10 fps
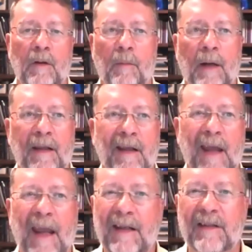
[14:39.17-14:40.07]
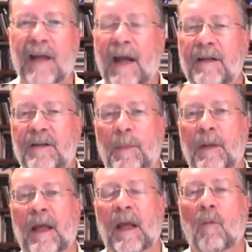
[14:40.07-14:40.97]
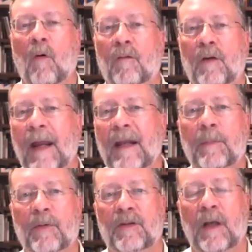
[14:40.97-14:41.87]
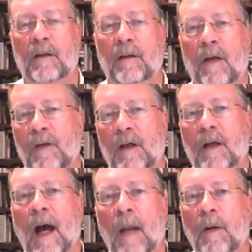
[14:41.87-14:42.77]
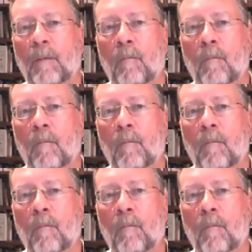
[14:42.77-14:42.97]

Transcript: by the 80s, 90s, it became over 80% of the economy.